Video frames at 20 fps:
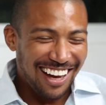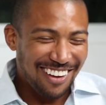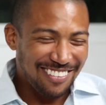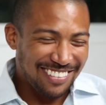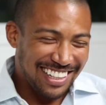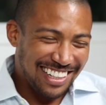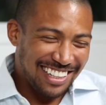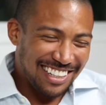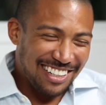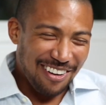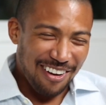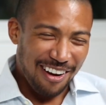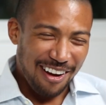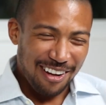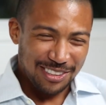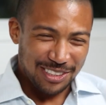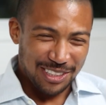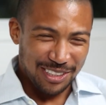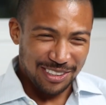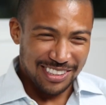I'm kidding. No,
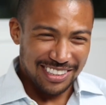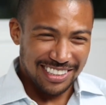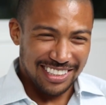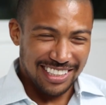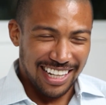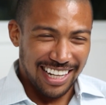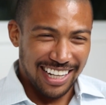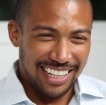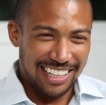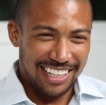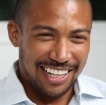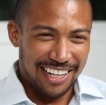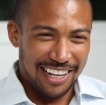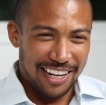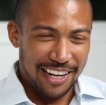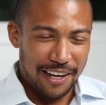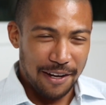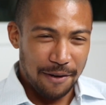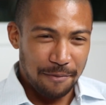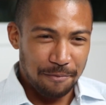all jokes aside,
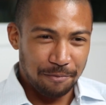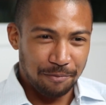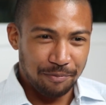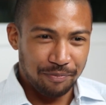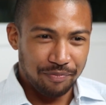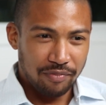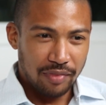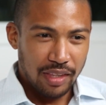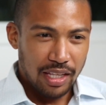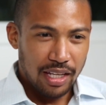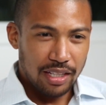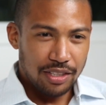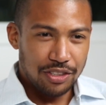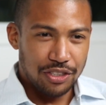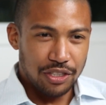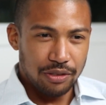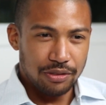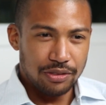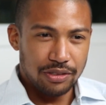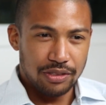
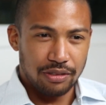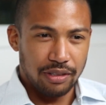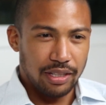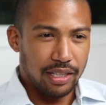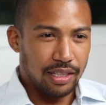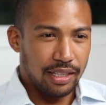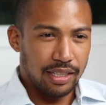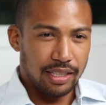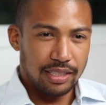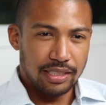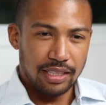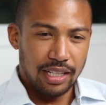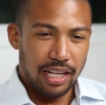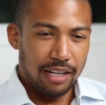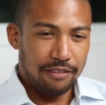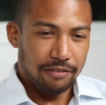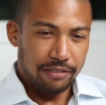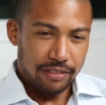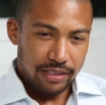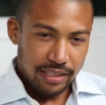Joe's great. Like I said,
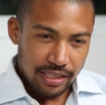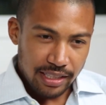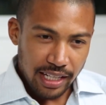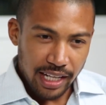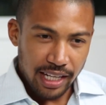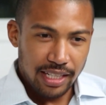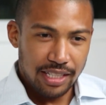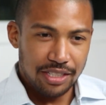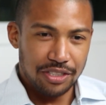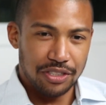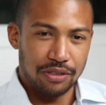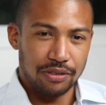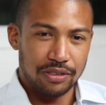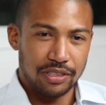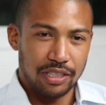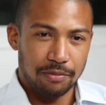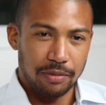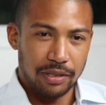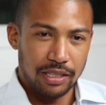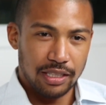every day he shows
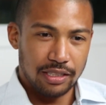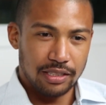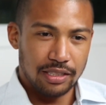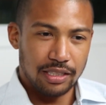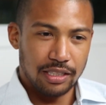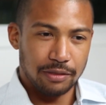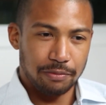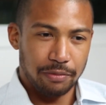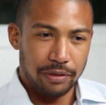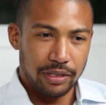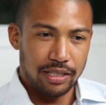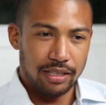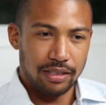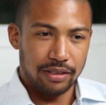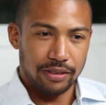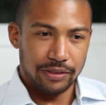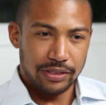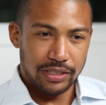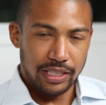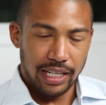up and he's pretty
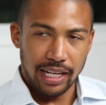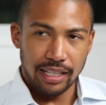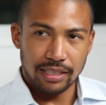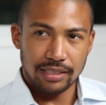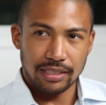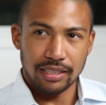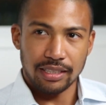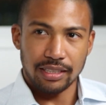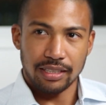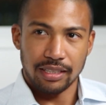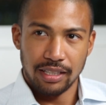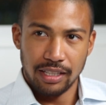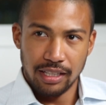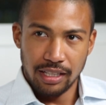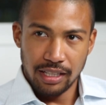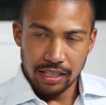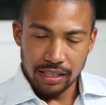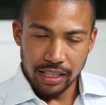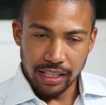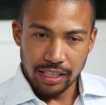enthusiastic.
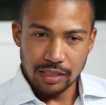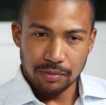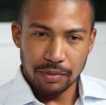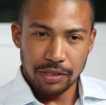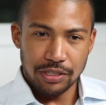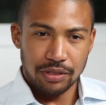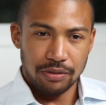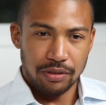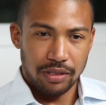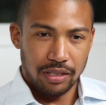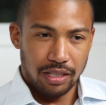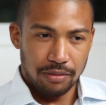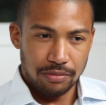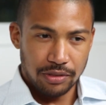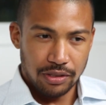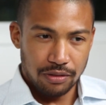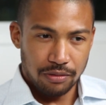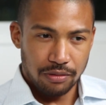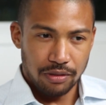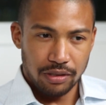Like especially when it
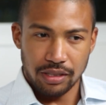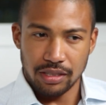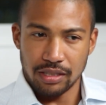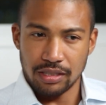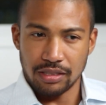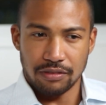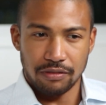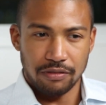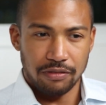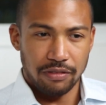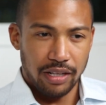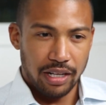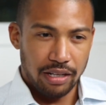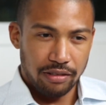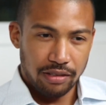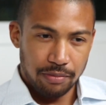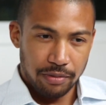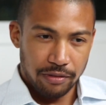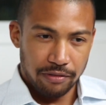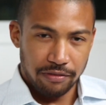comes to the work, and he's
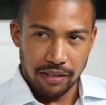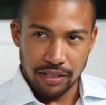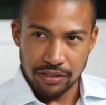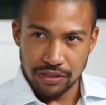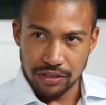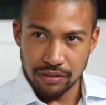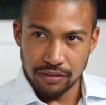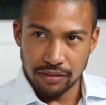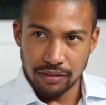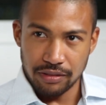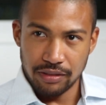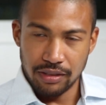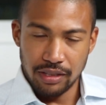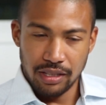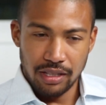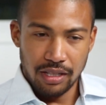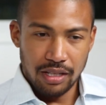very professional.